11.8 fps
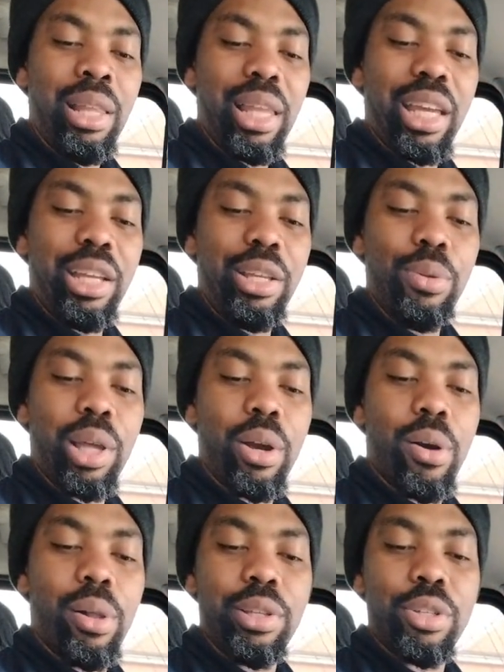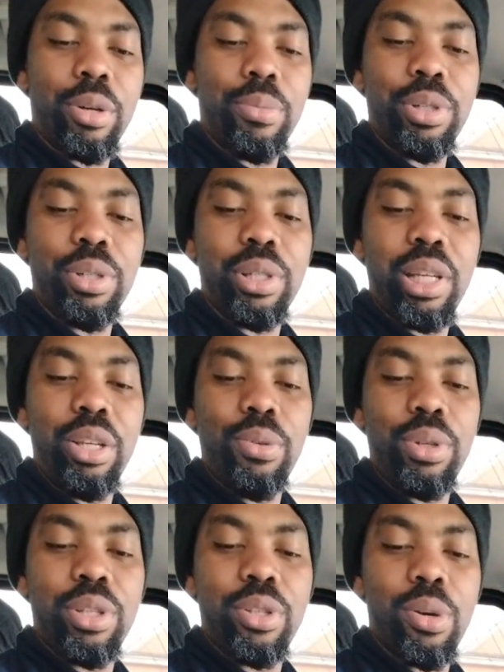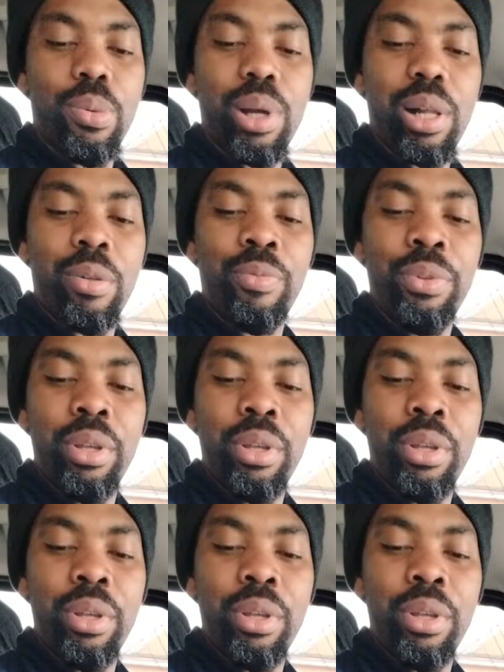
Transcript: Like he knew like all the scriptures. He knew it so well.